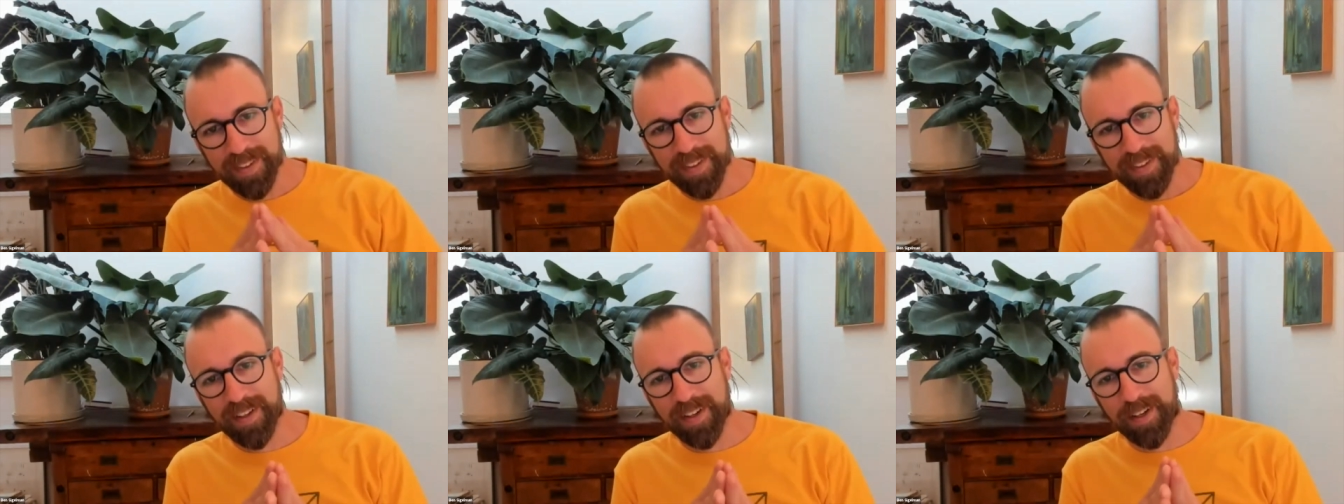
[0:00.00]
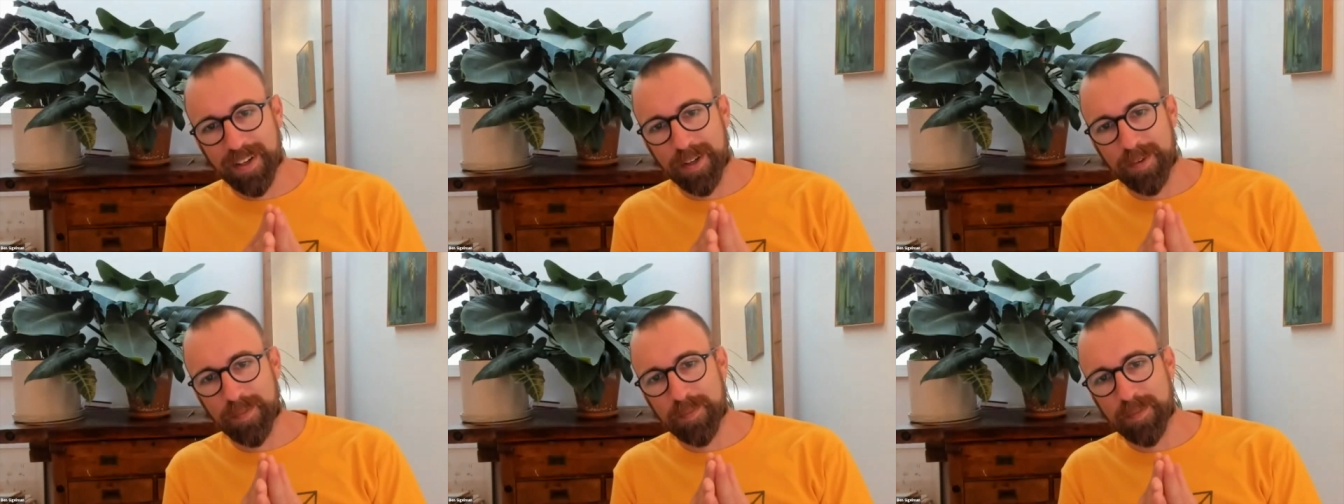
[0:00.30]

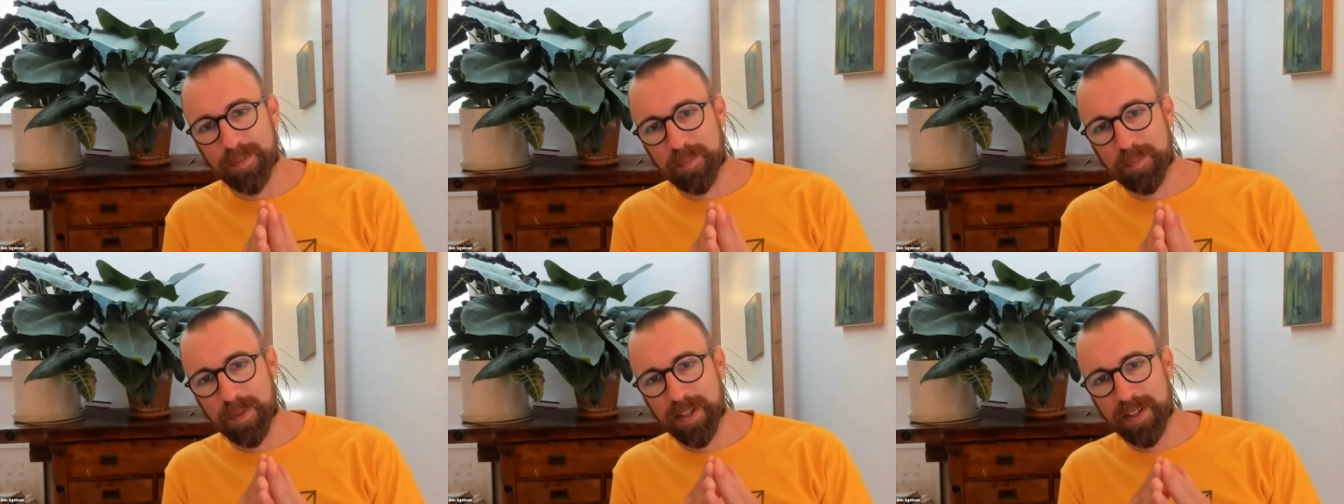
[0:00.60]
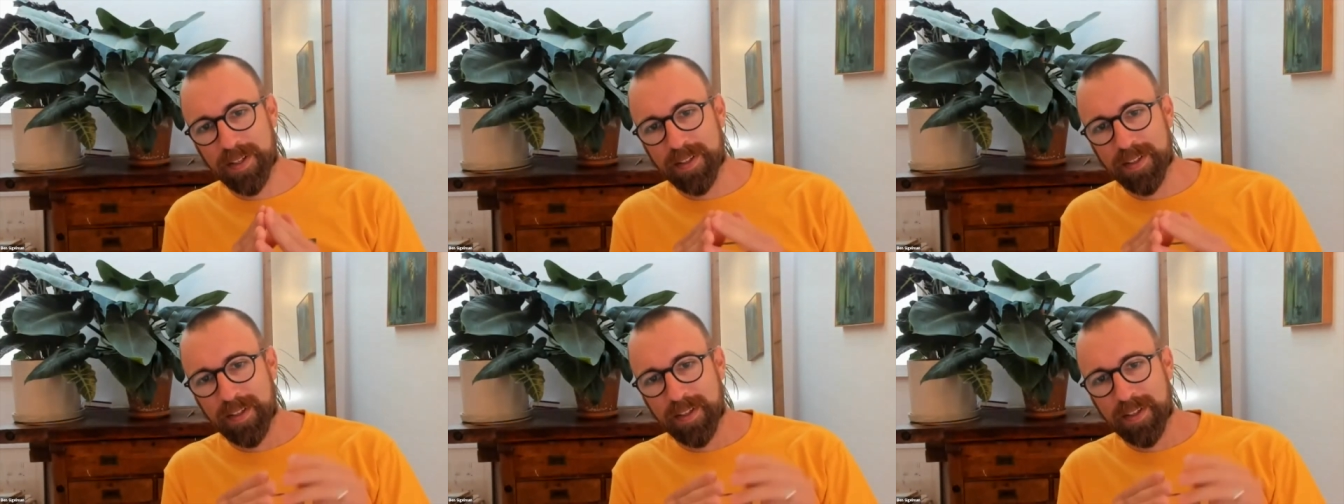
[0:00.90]

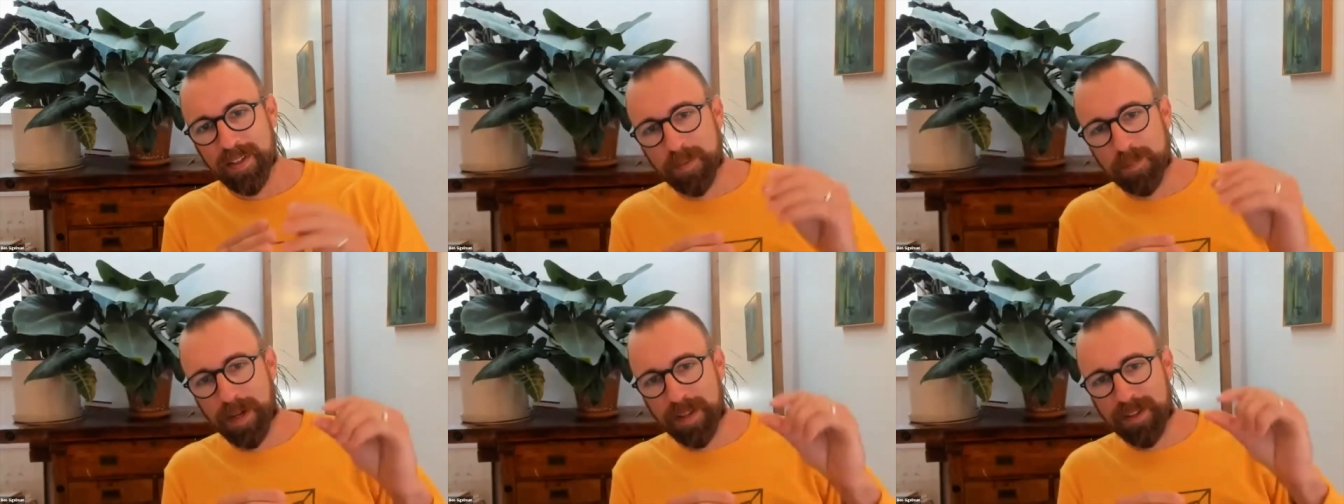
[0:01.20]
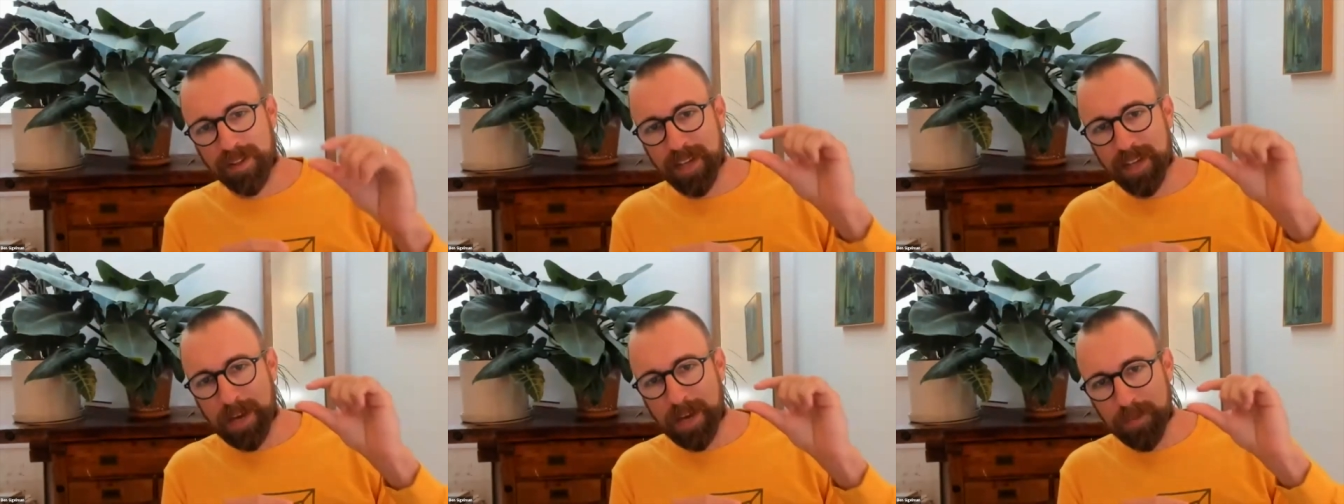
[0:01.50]
But by the
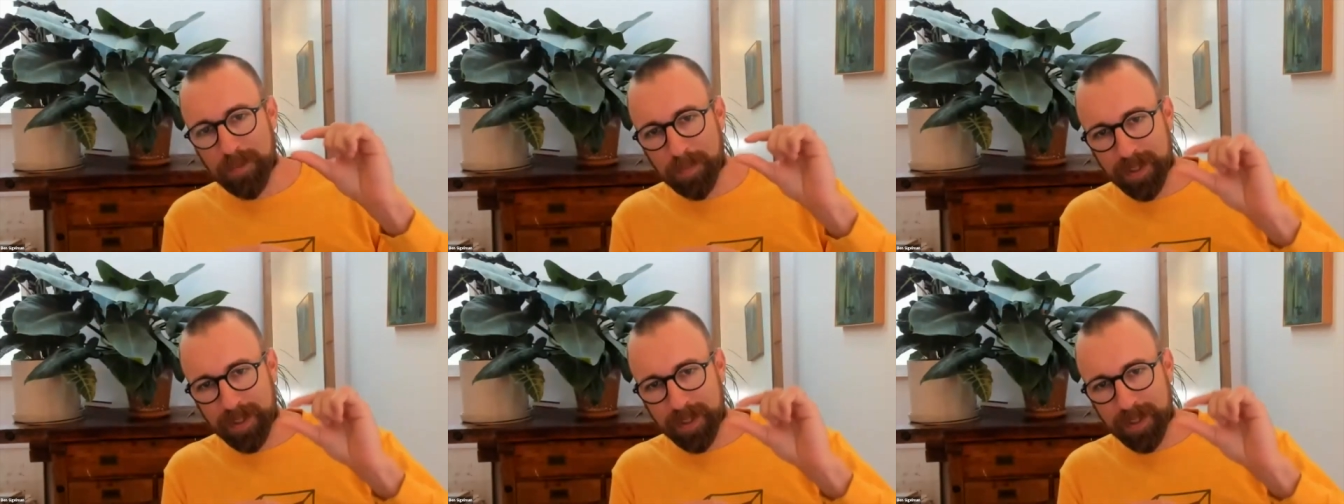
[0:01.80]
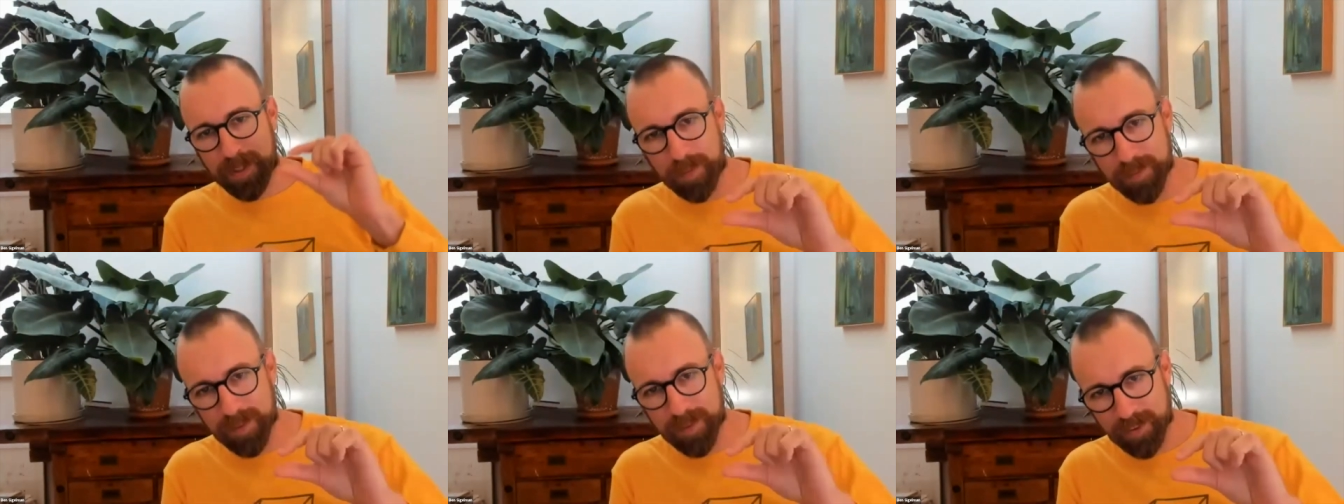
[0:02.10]
time it
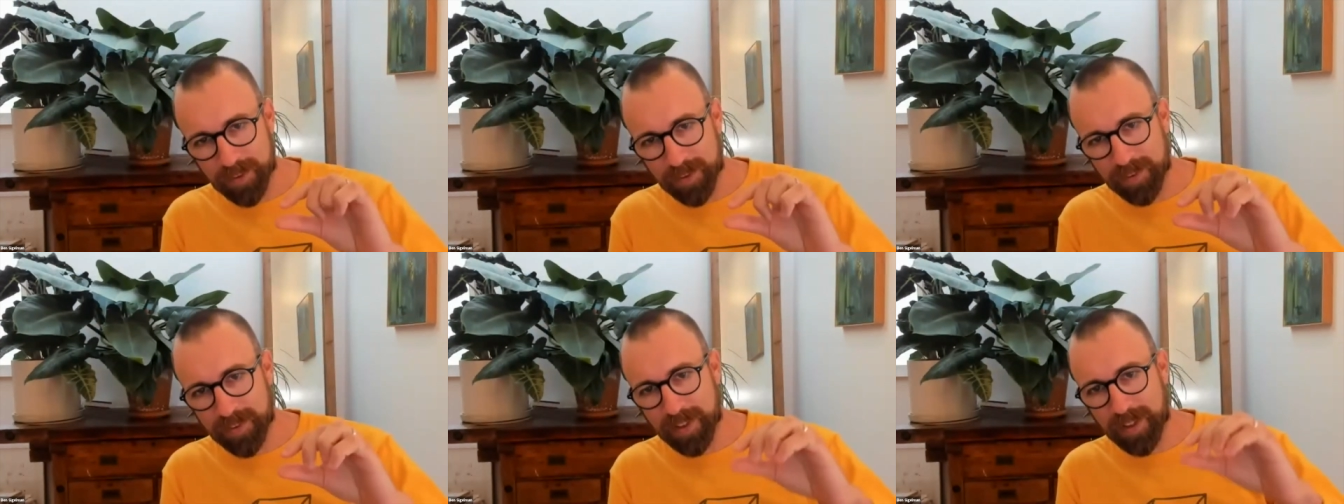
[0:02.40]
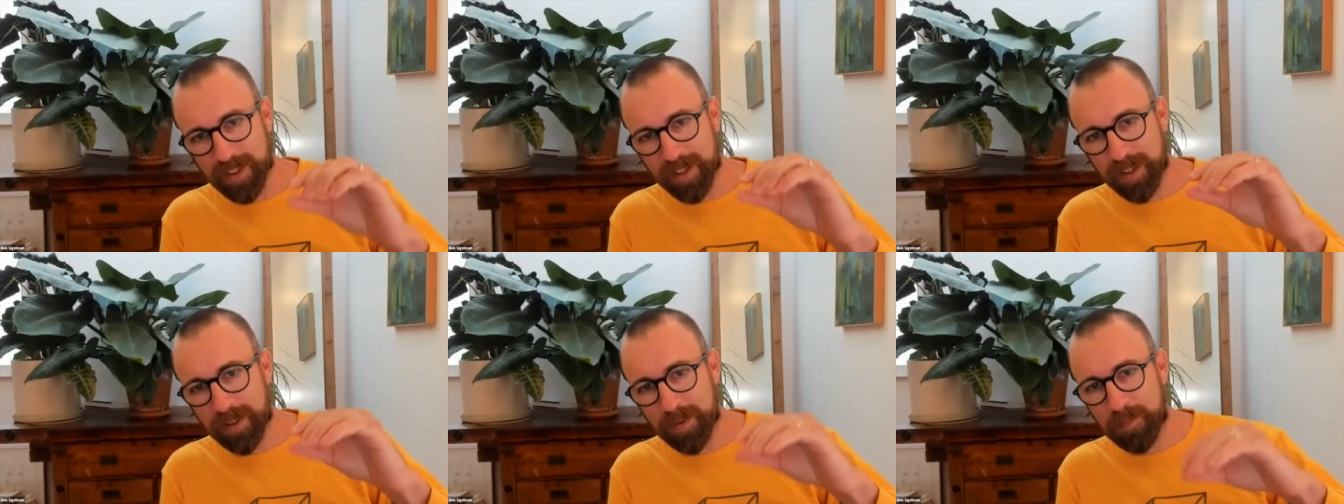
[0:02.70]
becomes interesting,